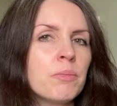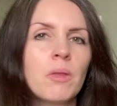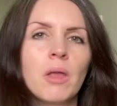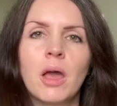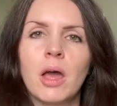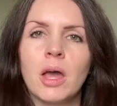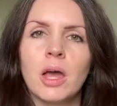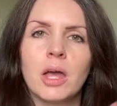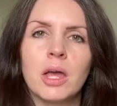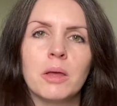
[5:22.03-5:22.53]

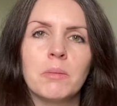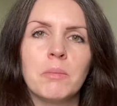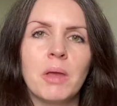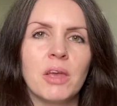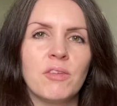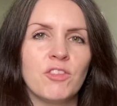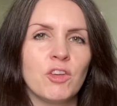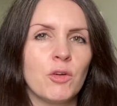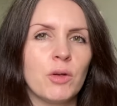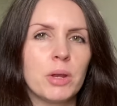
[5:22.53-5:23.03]

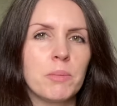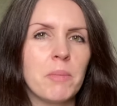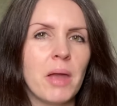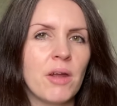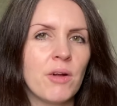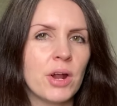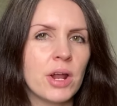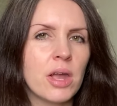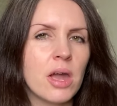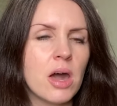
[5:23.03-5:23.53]
If you're in
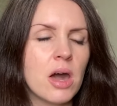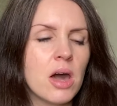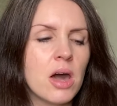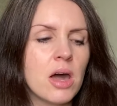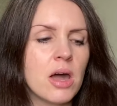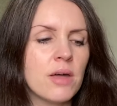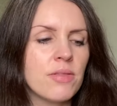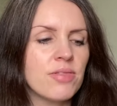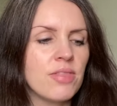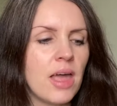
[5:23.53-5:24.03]

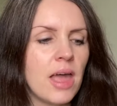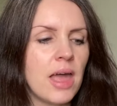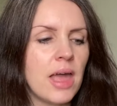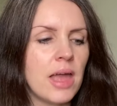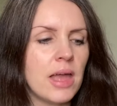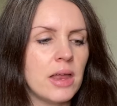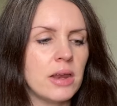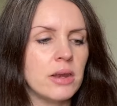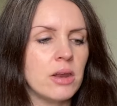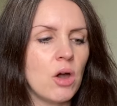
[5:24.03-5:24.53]
America,
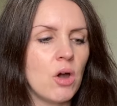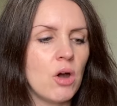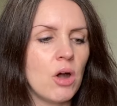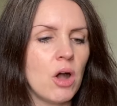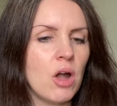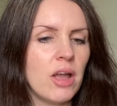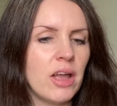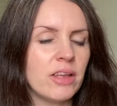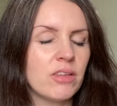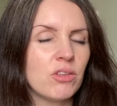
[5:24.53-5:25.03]
then
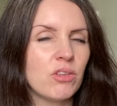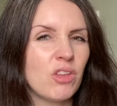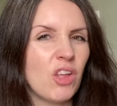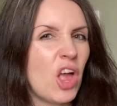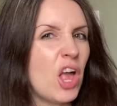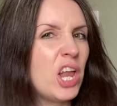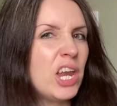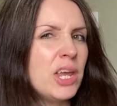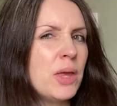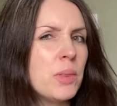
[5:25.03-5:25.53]
it's
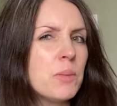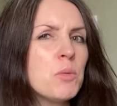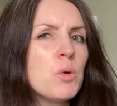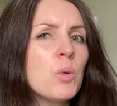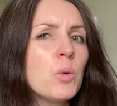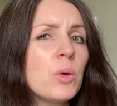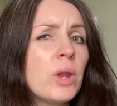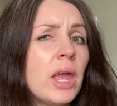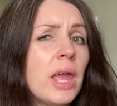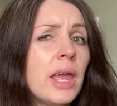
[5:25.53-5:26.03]
early in the
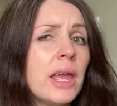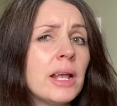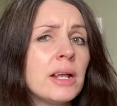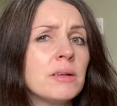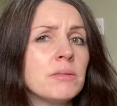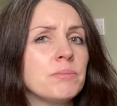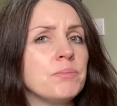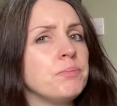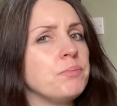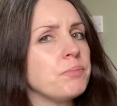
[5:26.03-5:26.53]

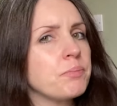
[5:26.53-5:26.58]
morning.